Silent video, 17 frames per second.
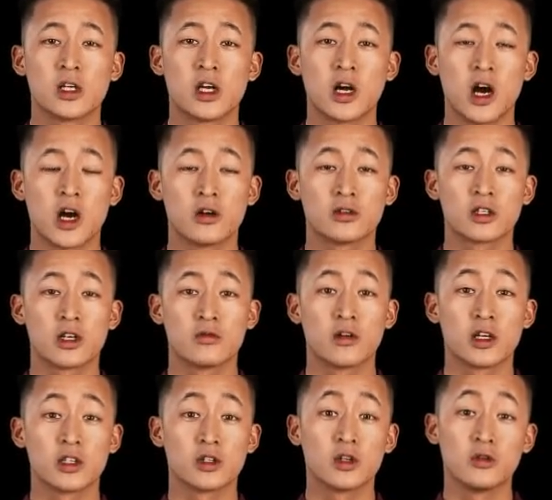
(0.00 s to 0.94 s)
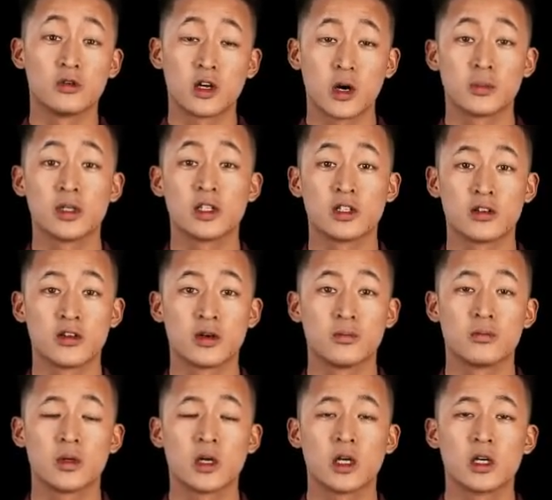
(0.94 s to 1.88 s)
I also run 2 copies of
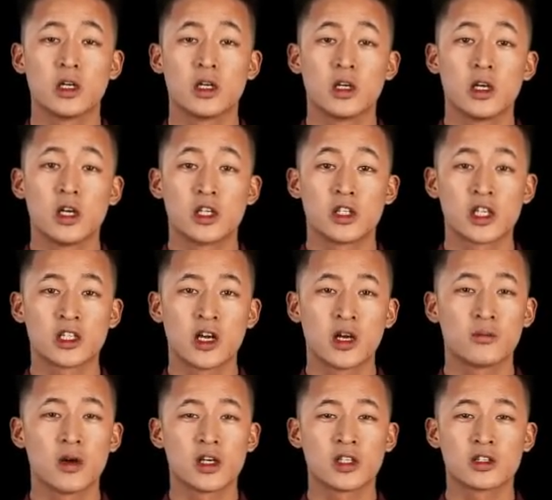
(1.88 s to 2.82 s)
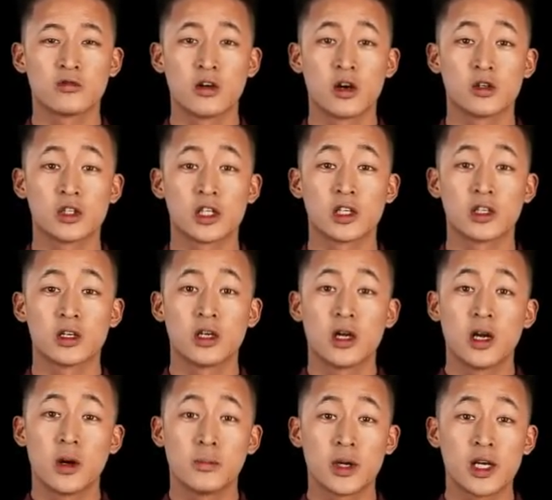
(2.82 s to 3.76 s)
him. Just like Master Roshi,
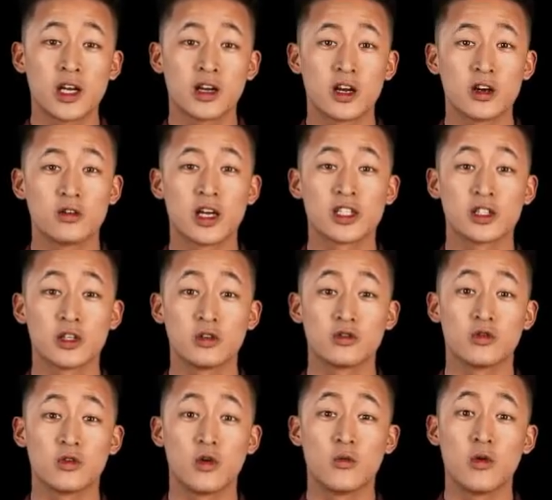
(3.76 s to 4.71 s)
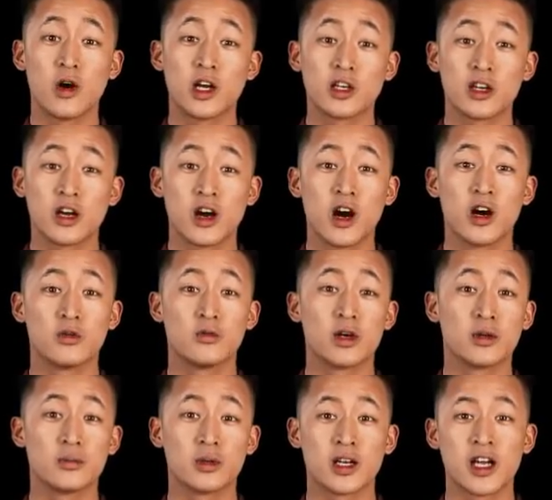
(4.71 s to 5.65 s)
Piccolo lets you draw 1 card
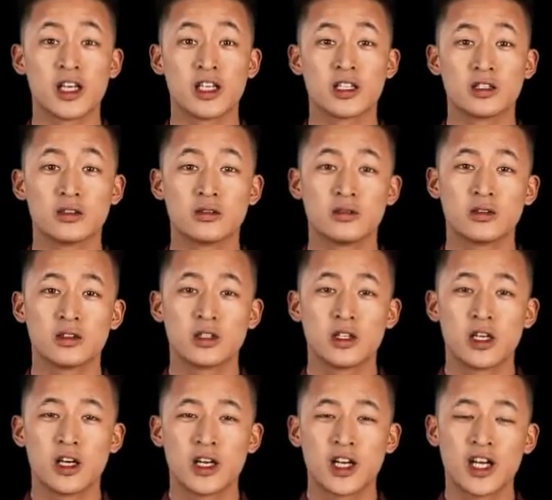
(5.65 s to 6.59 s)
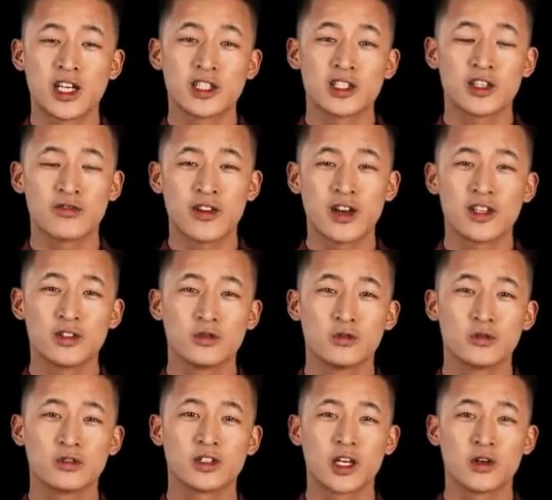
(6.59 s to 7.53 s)
when played. He can defend
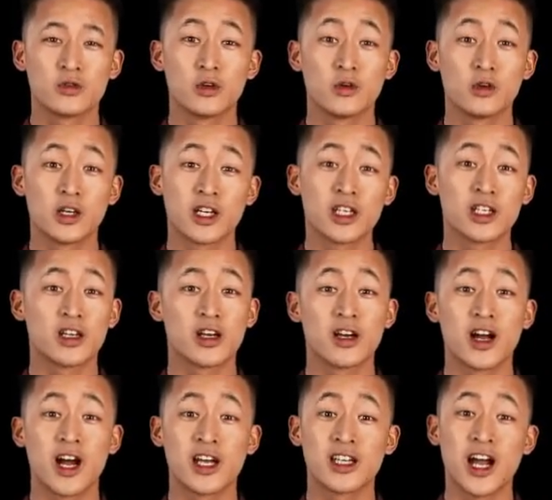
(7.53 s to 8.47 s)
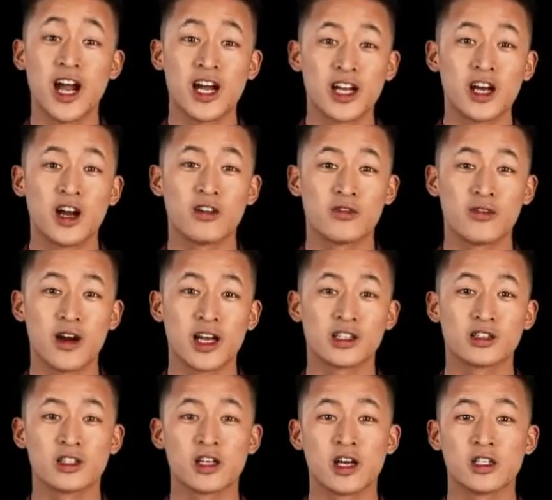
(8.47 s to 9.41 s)
also your leader and any other battle
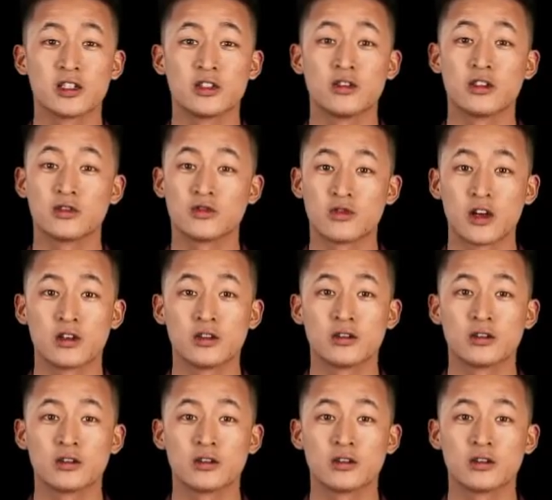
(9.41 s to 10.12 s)
cards you control.